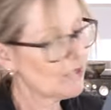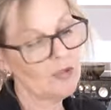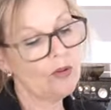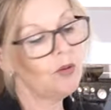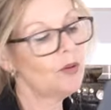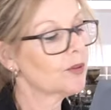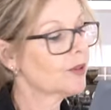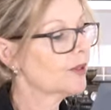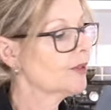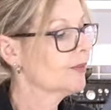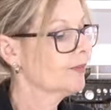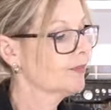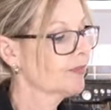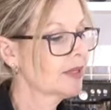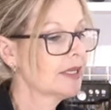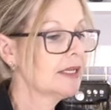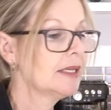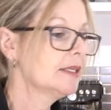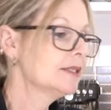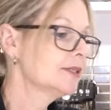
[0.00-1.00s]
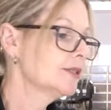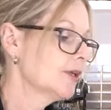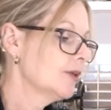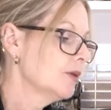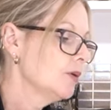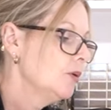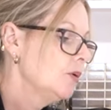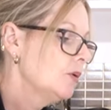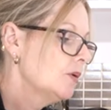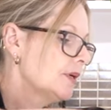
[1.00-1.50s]
hook. So
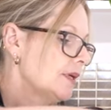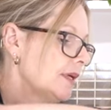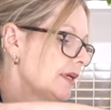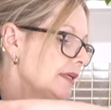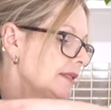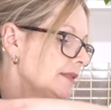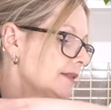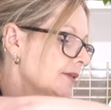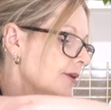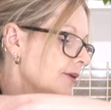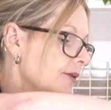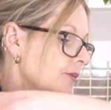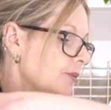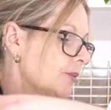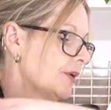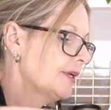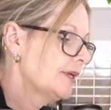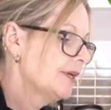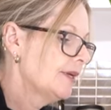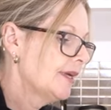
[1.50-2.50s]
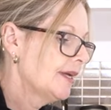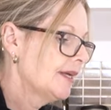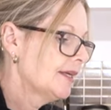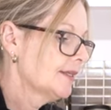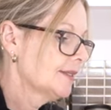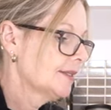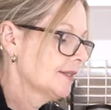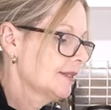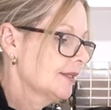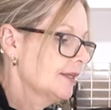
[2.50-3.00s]
the hook is so that we can
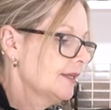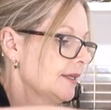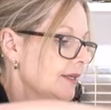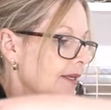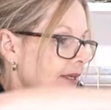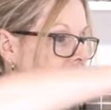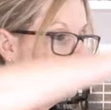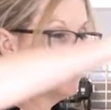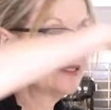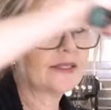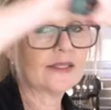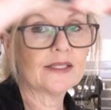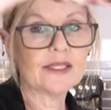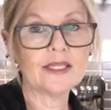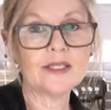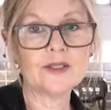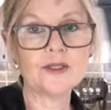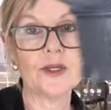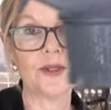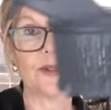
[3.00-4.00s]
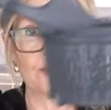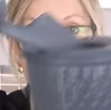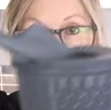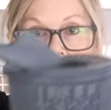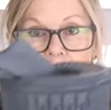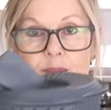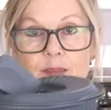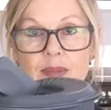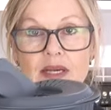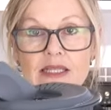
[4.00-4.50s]
get this internal
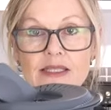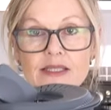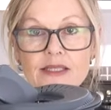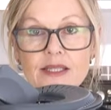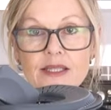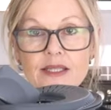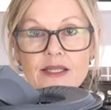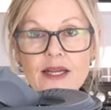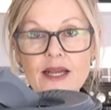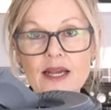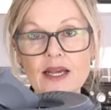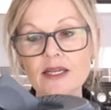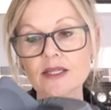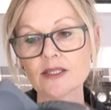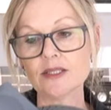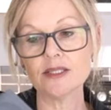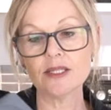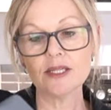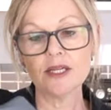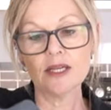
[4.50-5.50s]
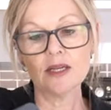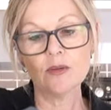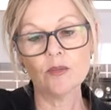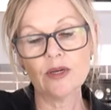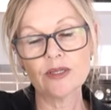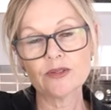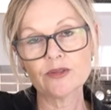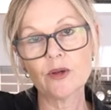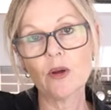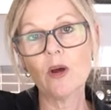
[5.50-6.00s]
steam basket out
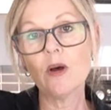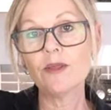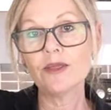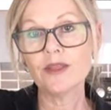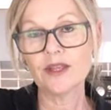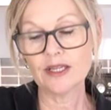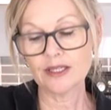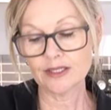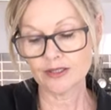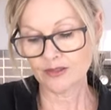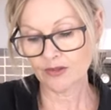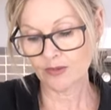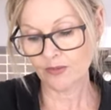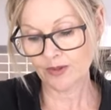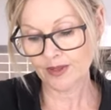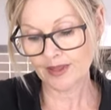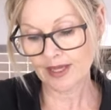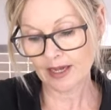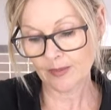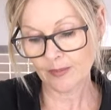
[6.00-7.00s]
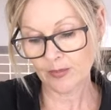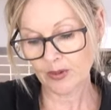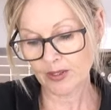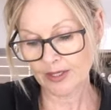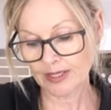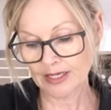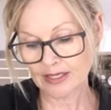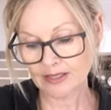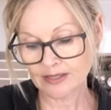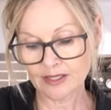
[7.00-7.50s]
when it's got hot things without
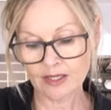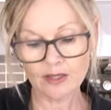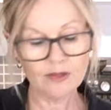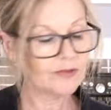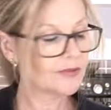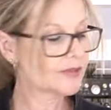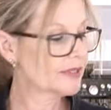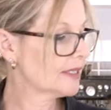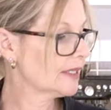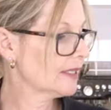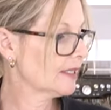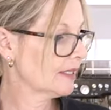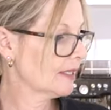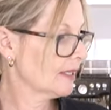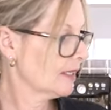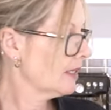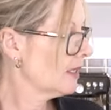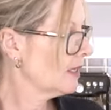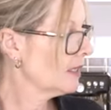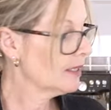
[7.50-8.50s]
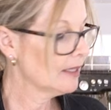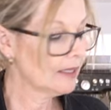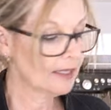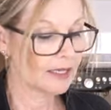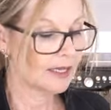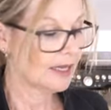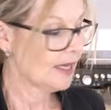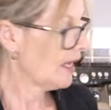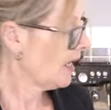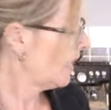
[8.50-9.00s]
burning ourselves.
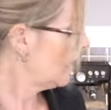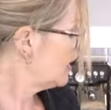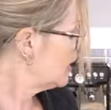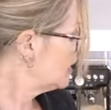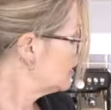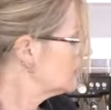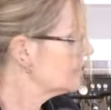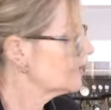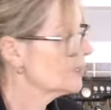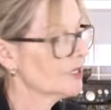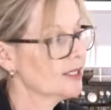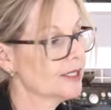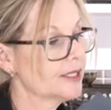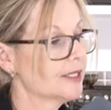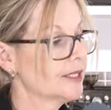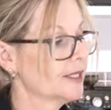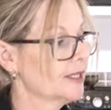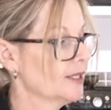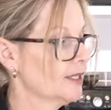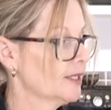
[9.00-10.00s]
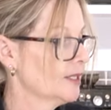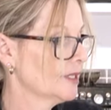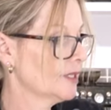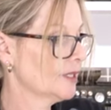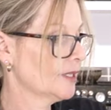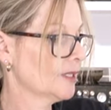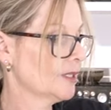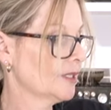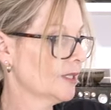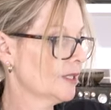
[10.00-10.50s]
And
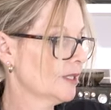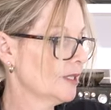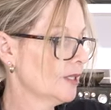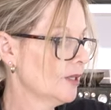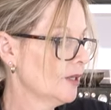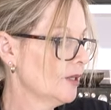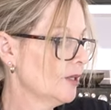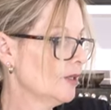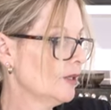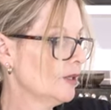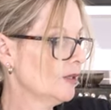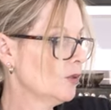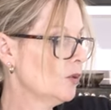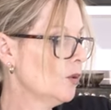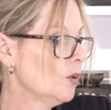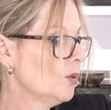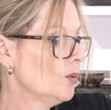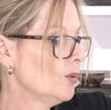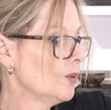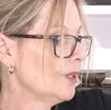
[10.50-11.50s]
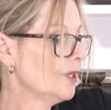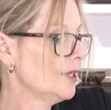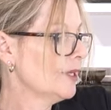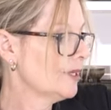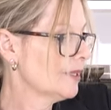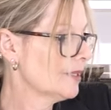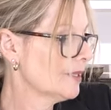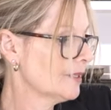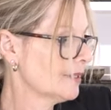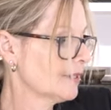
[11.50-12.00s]
the hood
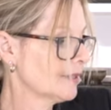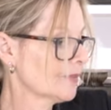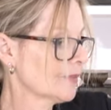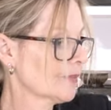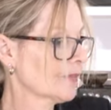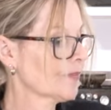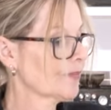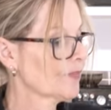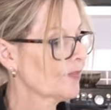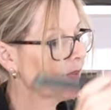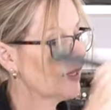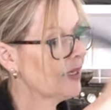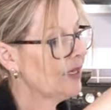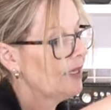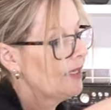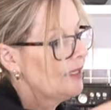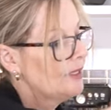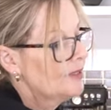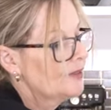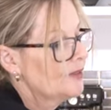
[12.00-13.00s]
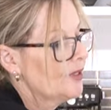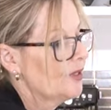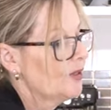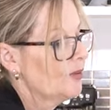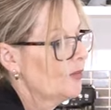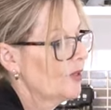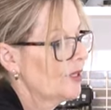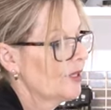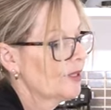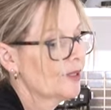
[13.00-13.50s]
is so that we